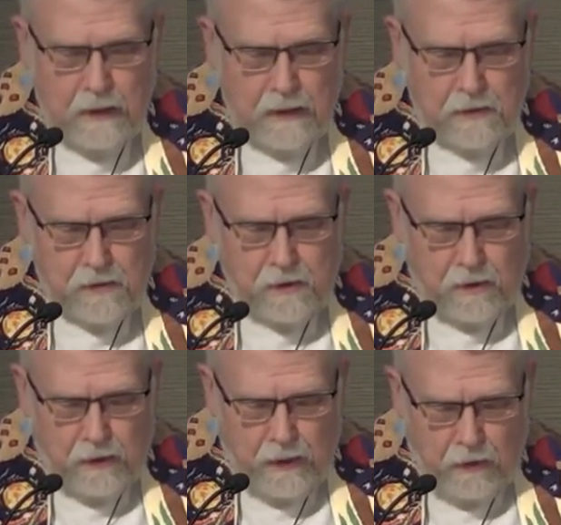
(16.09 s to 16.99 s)
And
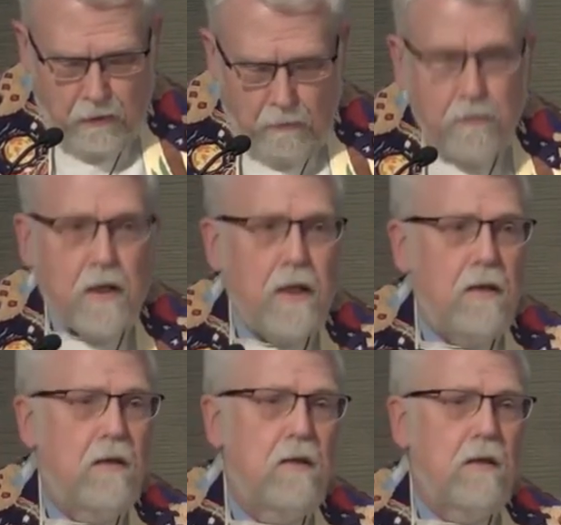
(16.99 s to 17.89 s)
so I hope that
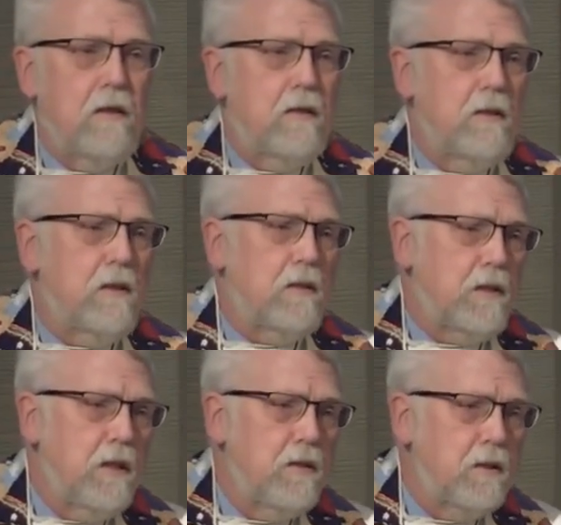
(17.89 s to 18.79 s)
this
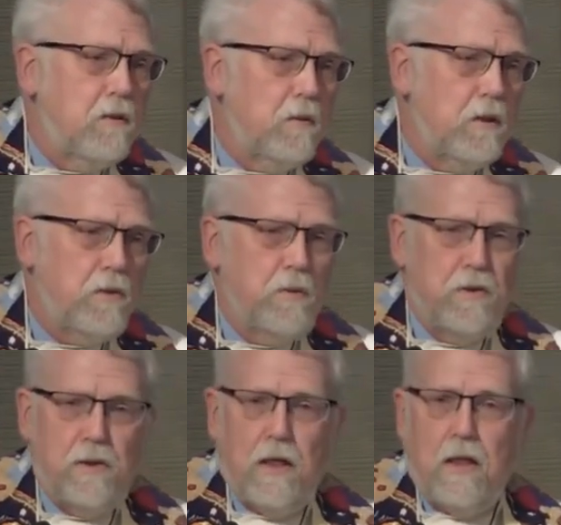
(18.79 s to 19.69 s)
season, which will
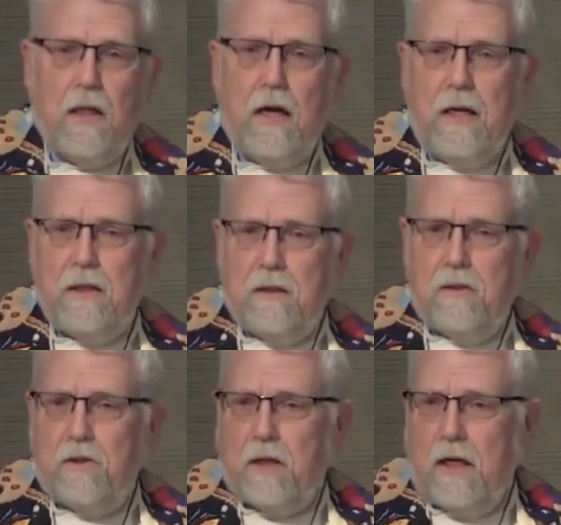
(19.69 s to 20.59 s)
shed light
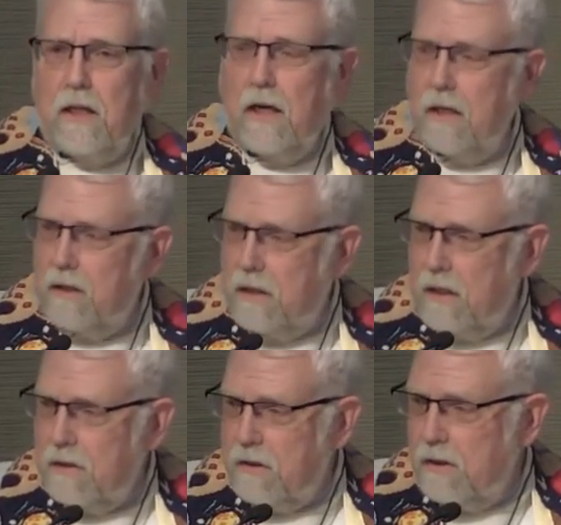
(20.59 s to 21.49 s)
and shine light on
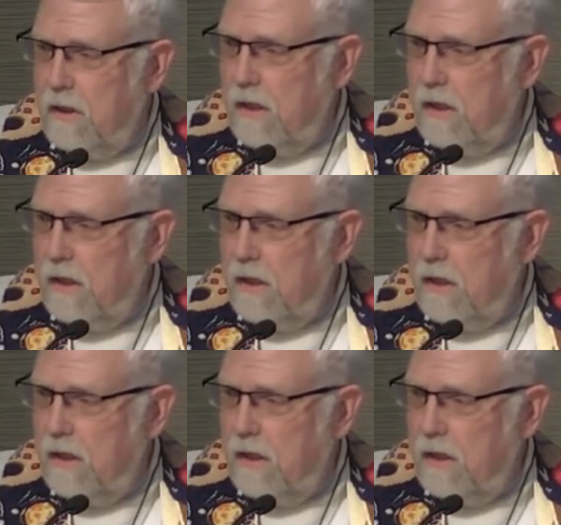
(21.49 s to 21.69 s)
us,